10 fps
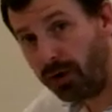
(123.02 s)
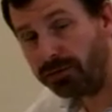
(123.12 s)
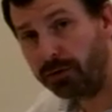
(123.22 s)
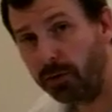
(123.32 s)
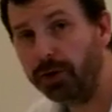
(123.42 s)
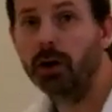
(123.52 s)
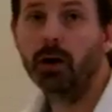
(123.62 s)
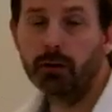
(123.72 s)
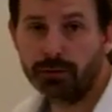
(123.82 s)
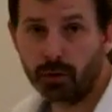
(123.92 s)
right
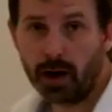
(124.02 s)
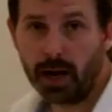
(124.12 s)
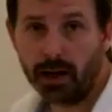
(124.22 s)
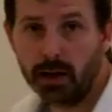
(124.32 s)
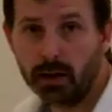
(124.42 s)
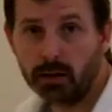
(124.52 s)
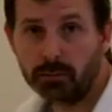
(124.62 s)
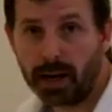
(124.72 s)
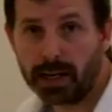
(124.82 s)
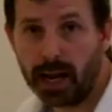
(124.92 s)
foot for
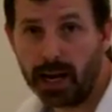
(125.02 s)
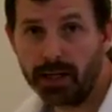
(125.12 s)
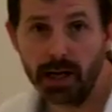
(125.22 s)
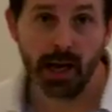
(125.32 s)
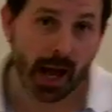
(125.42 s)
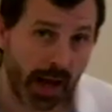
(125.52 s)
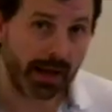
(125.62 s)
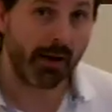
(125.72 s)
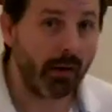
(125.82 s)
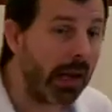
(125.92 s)
our backhand
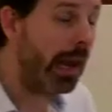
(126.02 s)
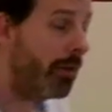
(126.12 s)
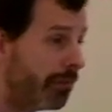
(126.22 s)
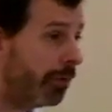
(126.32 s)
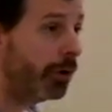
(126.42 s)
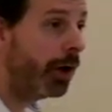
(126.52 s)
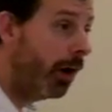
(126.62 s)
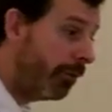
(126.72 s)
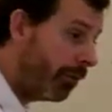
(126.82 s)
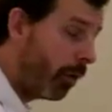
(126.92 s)
and our left
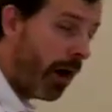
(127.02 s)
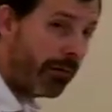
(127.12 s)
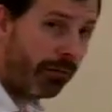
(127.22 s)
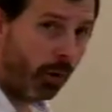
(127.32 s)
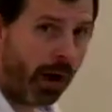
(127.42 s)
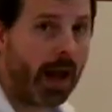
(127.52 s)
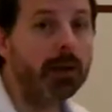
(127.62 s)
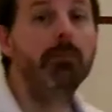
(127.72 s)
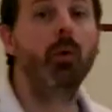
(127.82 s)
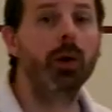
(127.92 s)
foot for our
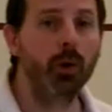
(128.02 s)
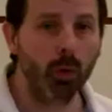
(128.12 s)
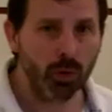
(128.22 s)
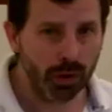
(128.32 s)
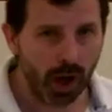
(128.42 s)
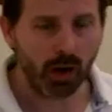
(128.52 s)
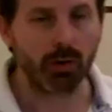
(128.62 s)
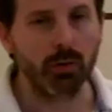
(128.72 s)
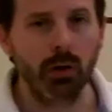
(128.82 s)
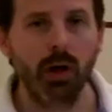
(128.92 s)
forehand. But we all
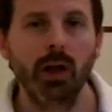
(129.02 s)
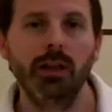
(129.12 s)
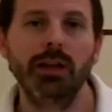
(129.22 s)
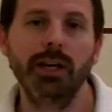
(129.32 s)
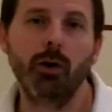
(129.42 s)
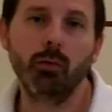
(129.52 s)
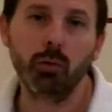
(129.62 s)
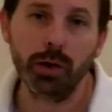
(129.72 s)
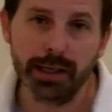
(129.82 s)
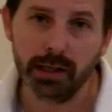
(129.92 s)
know that in
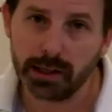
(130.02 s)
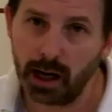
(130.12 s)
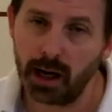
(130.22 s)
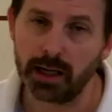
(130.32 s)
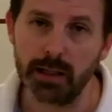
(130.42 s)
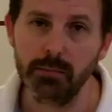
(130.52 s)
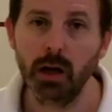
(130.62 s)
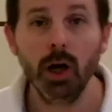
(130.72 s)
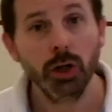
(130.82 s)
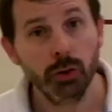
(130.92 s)
a real
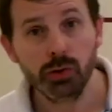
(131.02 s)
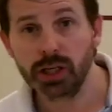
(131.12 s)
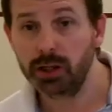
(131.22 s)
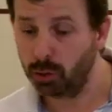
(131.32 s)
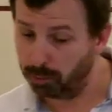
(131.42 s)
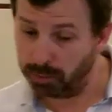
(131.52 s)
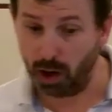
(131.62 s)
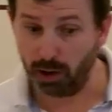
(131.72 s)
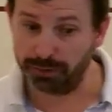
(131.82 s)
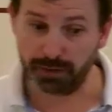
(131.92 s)
game, using your
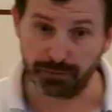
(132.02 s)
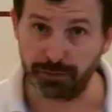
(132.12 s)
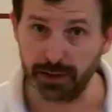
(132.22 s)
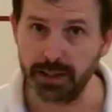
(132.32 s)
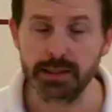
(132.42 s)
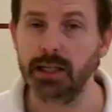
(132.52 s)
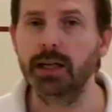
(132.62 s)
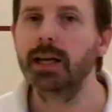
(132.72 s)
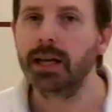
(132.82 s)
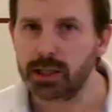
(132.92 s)
perfect feet
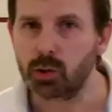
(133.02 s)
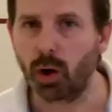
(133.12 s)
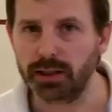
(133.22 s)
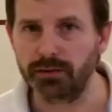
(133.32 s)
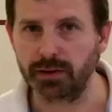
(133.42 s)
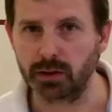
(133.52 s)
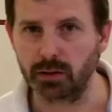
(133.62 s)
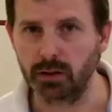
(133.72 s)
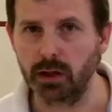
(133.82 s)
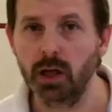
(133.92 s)
is quite
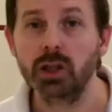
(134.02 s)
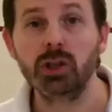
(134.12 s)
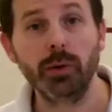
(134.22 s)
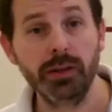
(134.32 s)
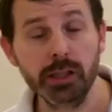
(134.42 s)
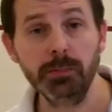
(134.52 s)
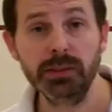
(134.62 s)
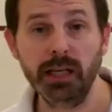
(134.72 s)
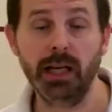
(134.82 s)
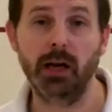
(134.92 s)
difficult. So in this
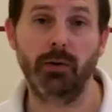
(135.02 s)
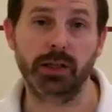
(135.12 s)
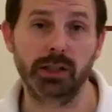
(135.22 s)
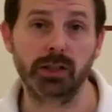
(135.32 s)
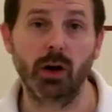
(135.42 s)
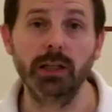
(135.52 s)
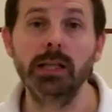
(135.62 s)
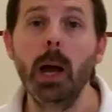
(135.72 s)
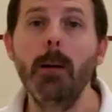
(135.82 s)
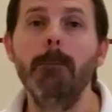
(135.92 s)
particular exercise,
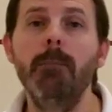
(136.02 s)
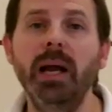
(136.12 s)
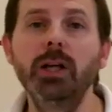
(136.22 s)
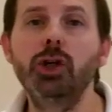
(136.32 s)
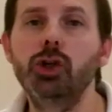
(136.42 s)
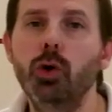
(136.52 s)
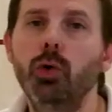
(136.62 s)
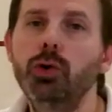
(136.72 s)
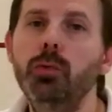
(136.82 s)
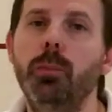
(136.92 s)
make sure
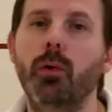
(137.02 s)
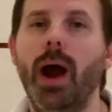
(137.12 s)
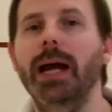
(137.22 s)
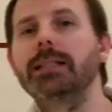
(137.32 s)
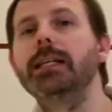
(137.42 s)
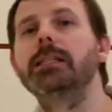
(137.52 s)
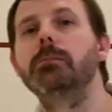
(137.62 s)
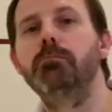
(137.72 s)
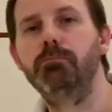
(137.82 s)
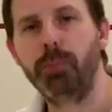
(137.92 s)
you
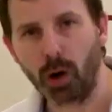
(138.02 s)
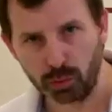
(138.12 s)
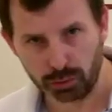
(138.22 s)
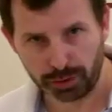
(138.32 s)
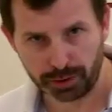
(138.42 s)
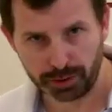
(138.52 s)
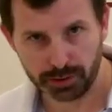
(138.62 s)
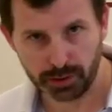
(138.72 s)
practice both.